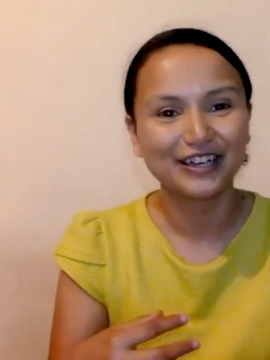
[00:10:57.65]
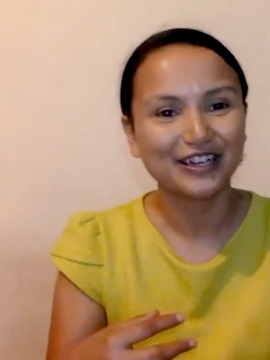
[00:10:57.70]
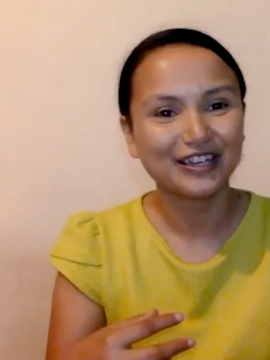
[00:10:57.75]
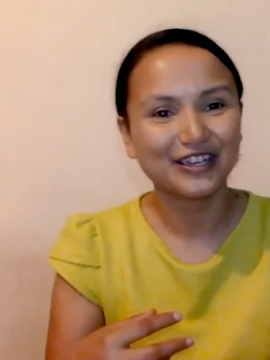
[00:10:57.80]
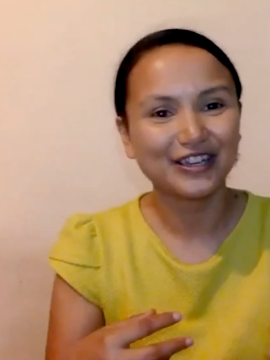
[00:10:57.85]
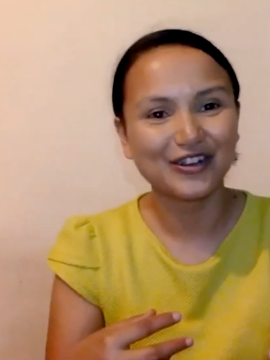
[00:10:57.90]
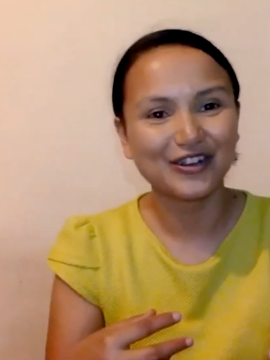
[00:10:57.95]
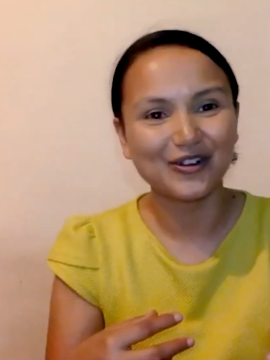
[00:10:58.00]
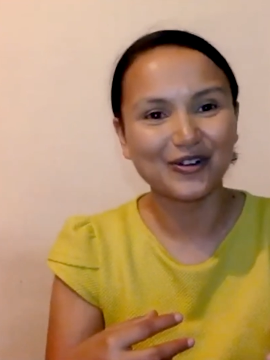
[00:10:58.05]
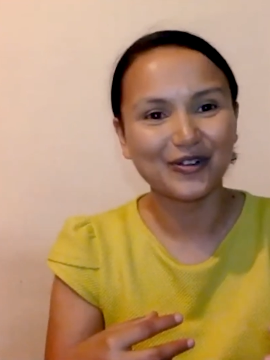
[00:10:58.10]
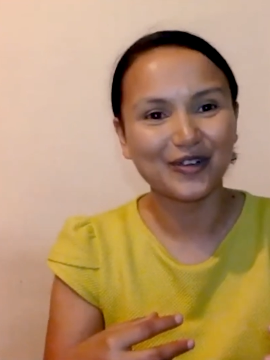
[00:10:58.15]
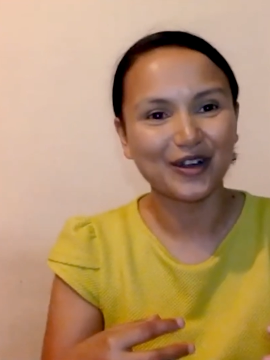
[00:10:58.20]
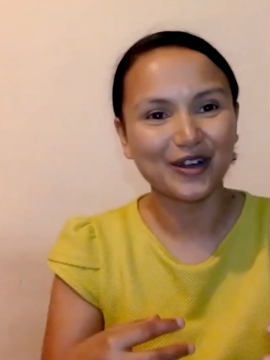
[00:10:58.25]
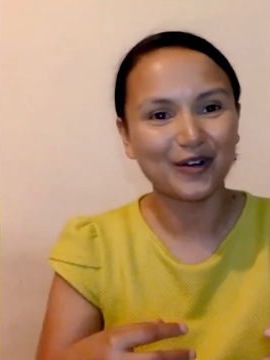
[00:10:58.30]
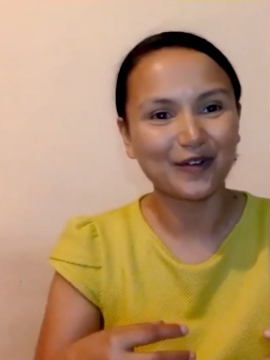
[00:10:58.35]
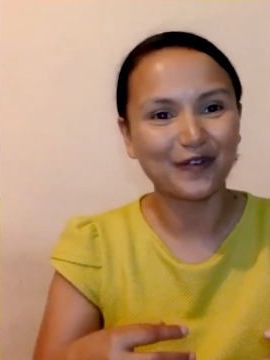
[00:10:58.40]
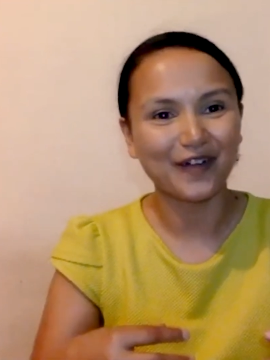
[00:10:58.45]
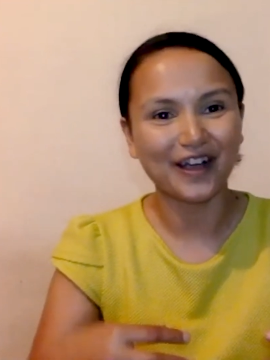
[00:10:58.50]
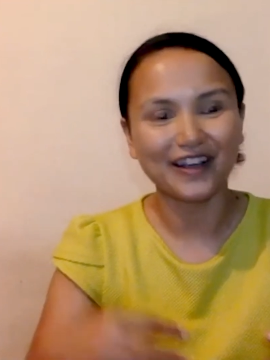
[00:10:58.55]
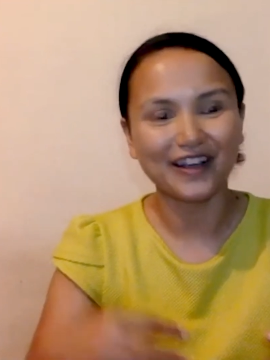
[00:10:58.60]
there are
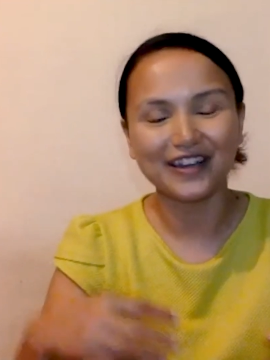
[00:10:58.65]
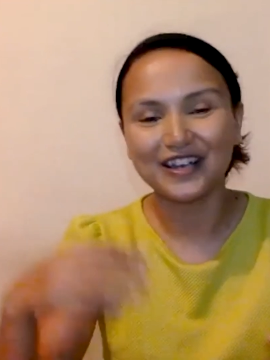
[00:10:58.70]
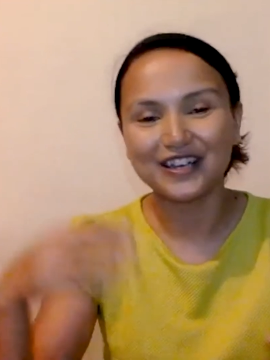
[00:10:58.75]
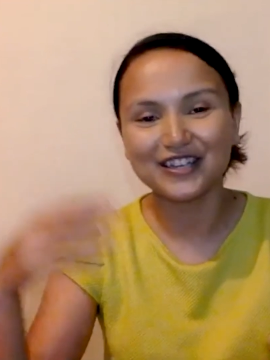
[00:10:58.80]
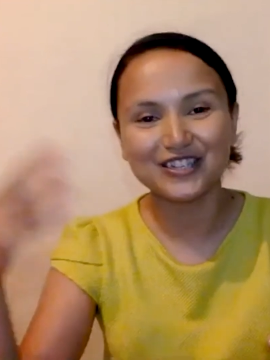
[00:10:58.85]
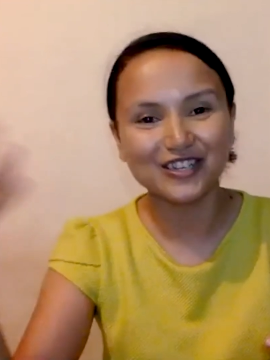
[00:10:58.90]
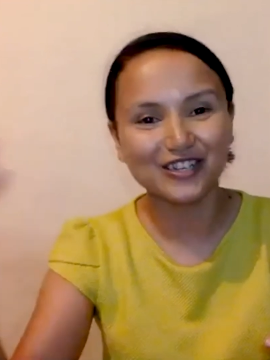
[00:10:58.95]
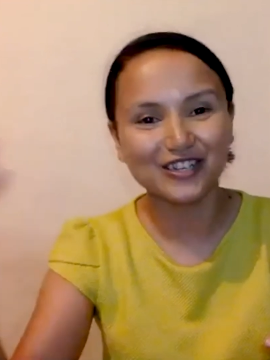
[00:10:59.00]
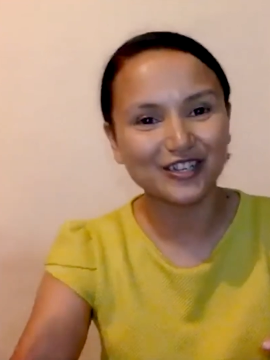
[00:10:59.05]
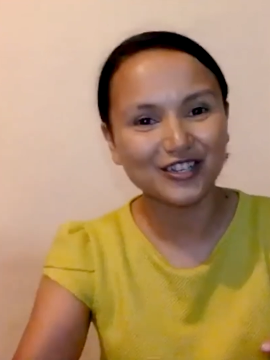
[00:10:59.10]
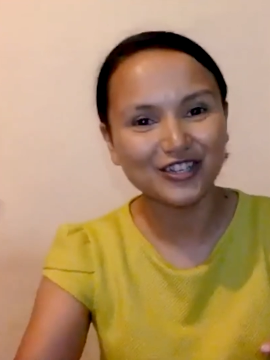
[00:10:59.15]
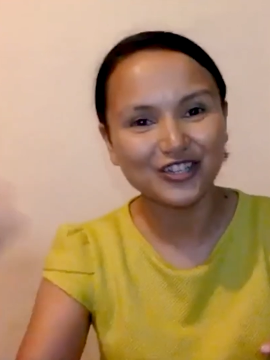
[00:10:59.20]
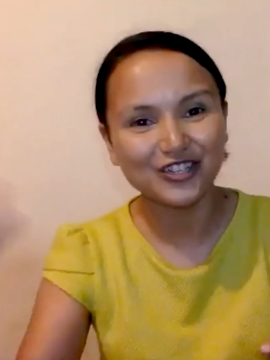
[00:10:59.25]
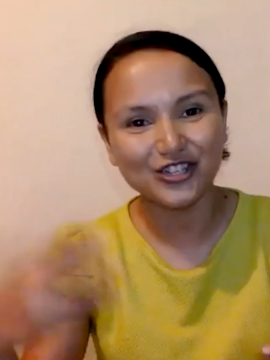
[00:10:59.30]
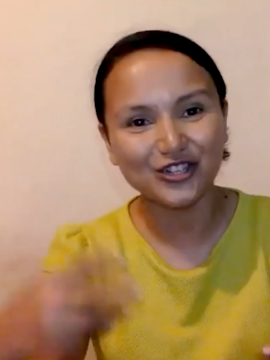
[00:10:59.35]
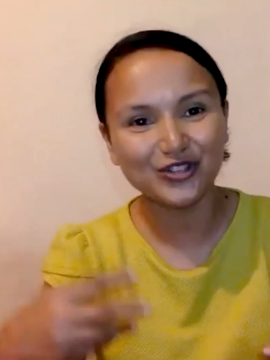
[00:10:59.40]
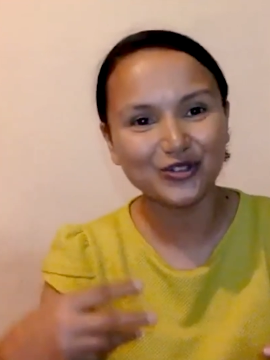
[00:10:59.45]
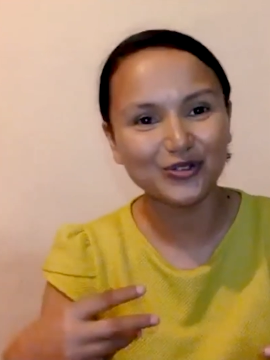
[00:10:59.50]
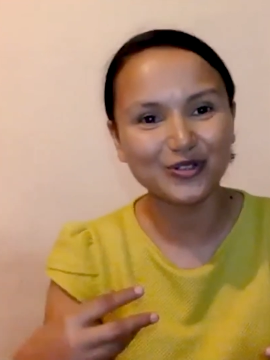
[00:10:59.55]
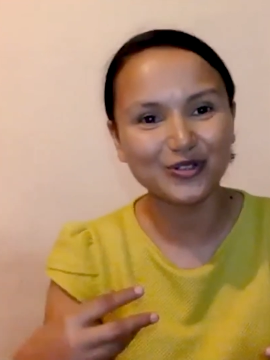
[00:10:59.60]
financial
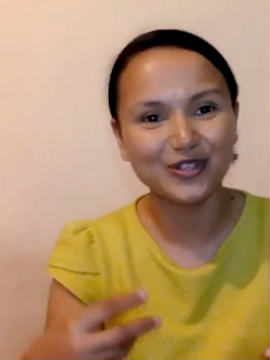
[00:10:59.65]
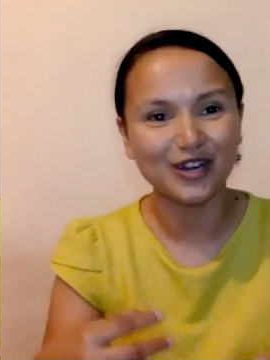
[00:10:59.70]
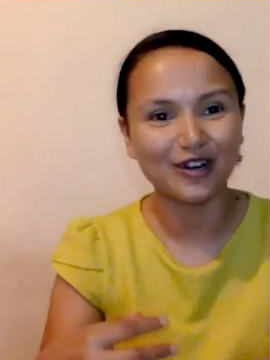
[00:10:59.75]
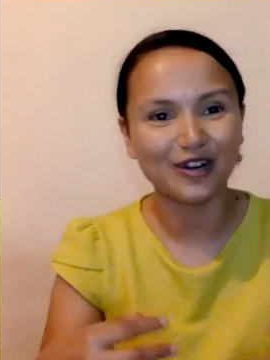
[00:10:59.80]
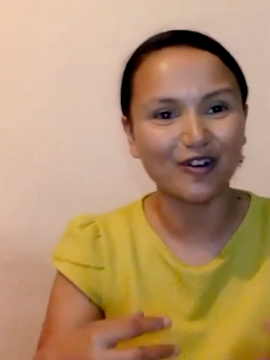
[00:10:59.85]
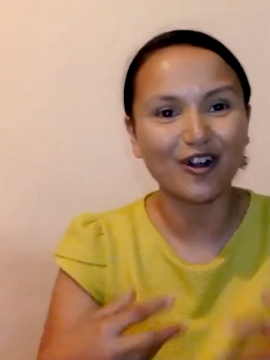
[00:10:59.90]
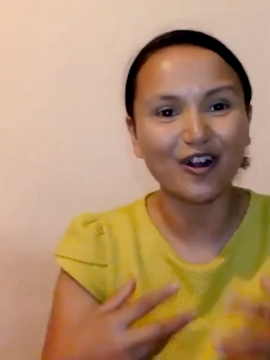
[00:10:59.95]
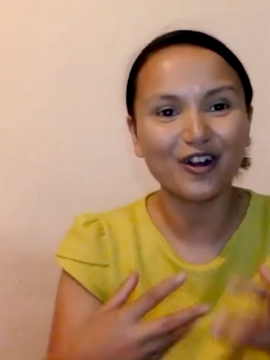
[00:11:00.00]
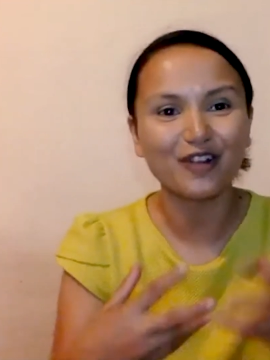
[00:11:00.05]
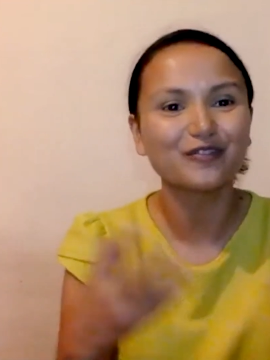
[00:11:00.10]
issues, there are a lot of